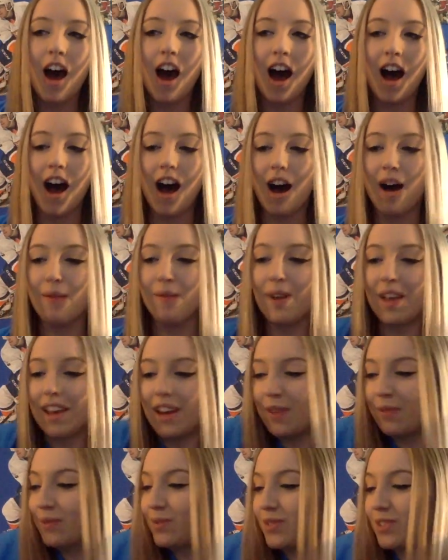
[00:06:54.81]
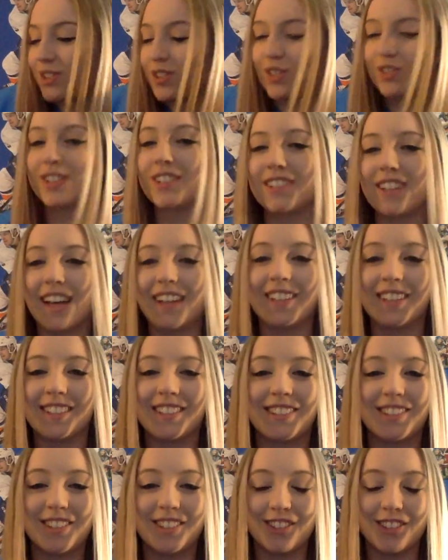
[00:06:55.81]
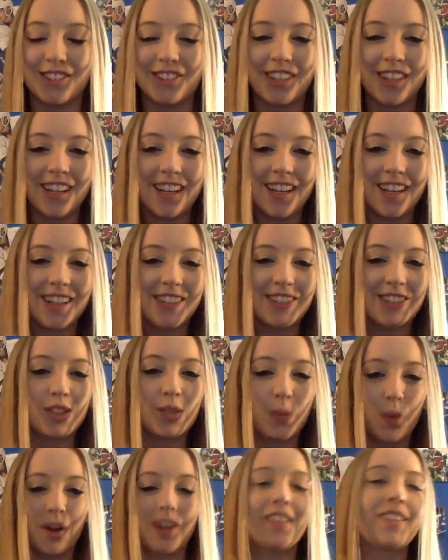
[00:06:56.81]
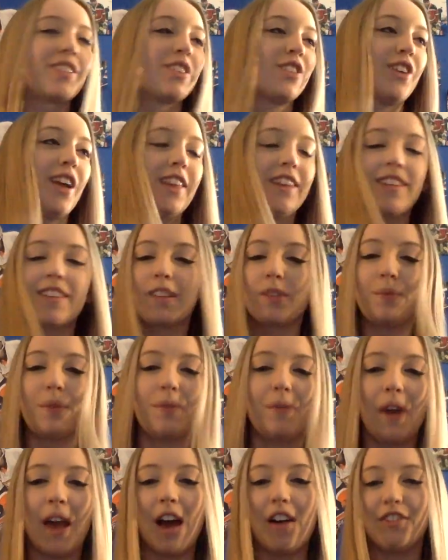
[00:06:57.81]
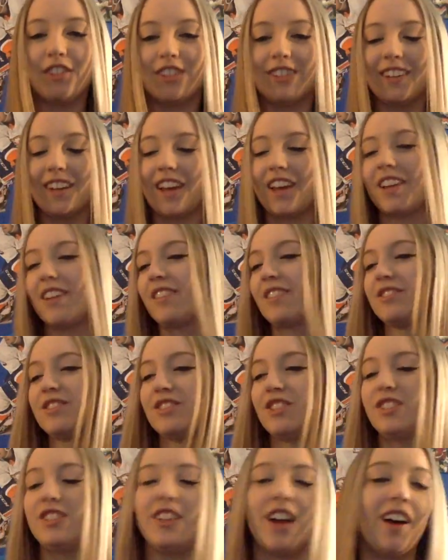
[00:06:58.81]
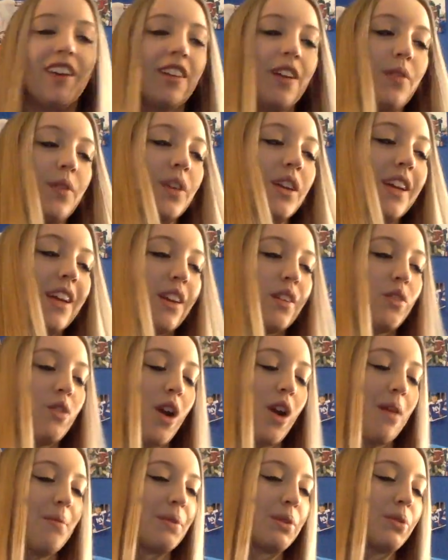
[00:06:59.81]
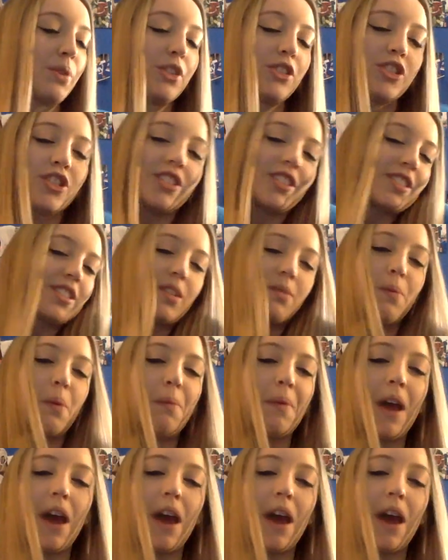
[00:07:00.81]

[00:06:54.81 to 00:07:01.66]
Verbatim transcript: um, and I'm so excited to just wear this around. This is going to be my outfit today just done. I'm gonna get grab a sweatshirt. That's gonna be my